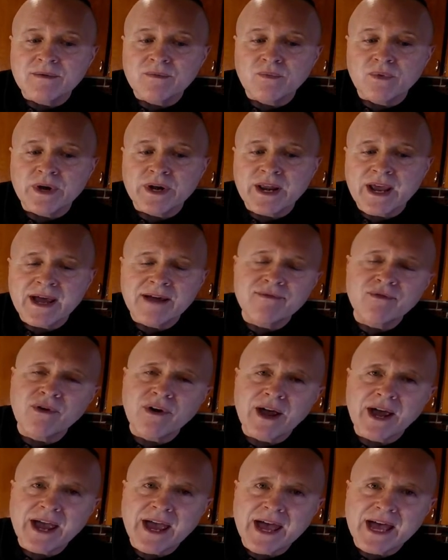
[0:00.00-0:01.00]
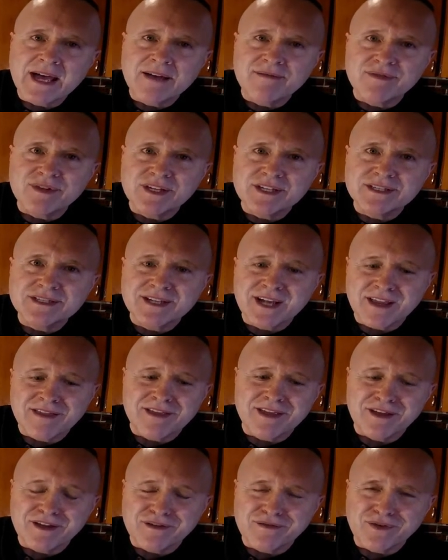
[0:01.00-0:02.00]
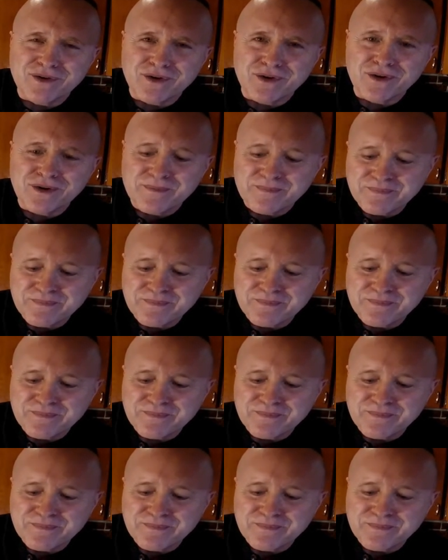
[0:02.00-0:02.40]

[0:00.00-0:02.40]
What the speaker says: whenever I have this, I think of her.